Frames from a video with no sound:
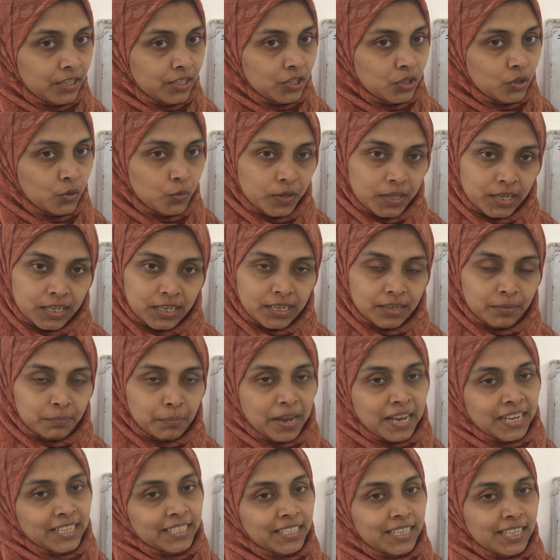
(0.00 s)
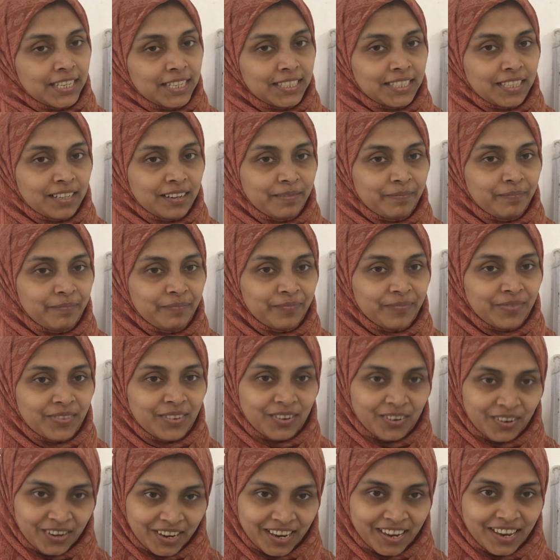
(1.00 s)
to your maths teacher.
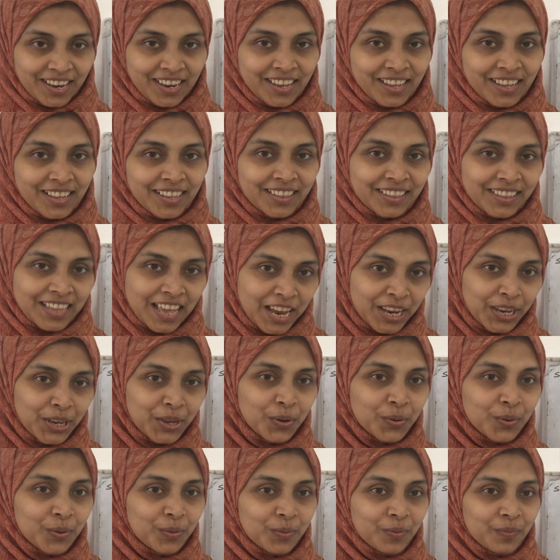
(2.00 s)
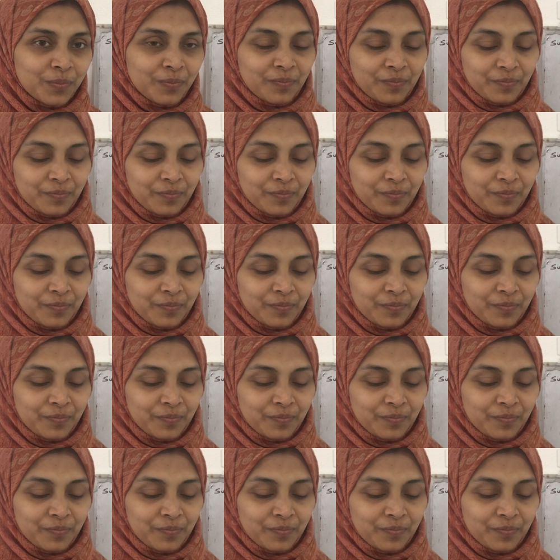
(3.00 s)
Okay. Thank you.